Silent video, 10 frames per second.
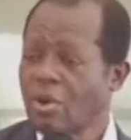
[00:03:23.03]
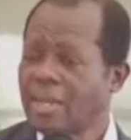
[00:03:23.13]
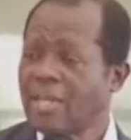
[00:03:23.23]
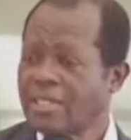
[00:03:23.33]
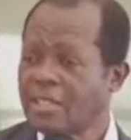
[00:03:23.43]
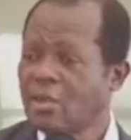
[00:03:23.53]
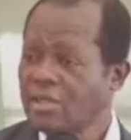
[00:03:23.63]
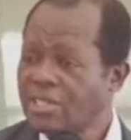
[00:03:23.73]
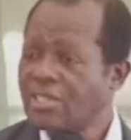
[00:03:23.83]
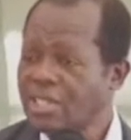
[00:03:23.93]
organize the
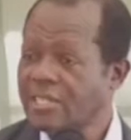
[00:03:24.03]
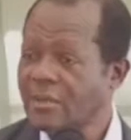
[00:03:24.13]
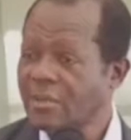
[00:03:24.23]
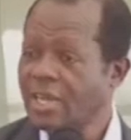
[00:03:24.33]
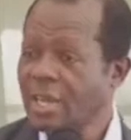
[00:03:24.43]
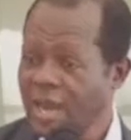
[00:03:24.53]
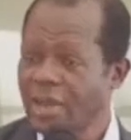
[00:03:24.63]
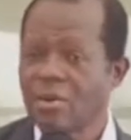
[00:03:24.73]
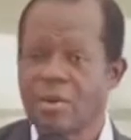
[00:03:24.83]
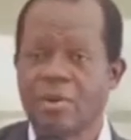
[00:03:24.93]
logistics for the
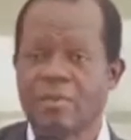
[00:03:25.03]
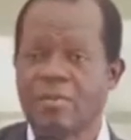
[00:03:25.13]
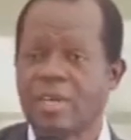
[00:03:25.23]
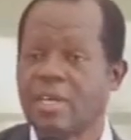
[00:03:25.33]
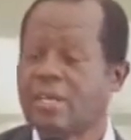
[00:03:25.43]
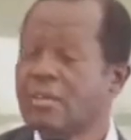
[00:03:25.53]
cargo